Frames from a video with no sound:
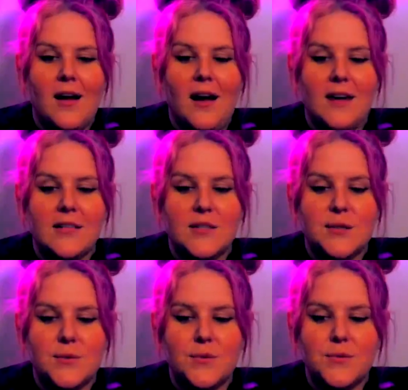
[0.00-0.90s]
And
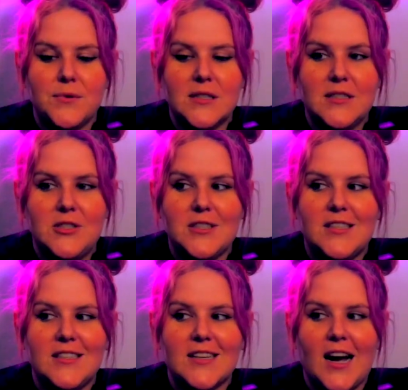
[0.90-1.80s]
so we're really
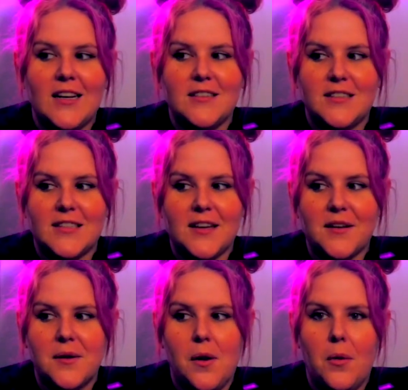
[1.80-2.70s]
just in kind of this like